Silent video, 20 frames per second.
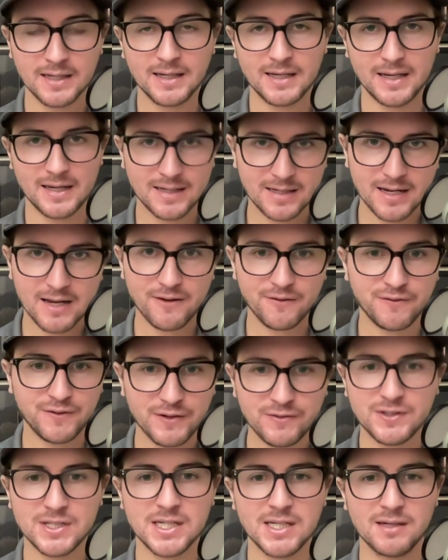and get
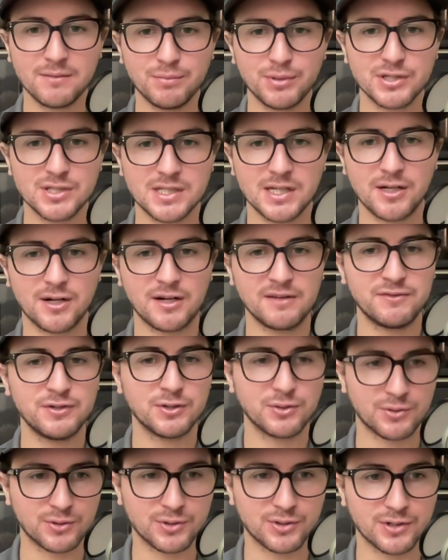15% off your
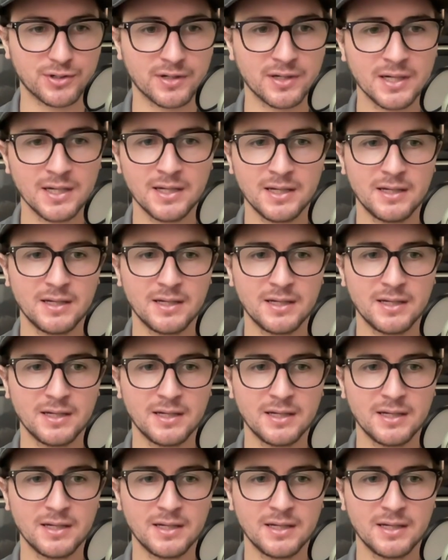order.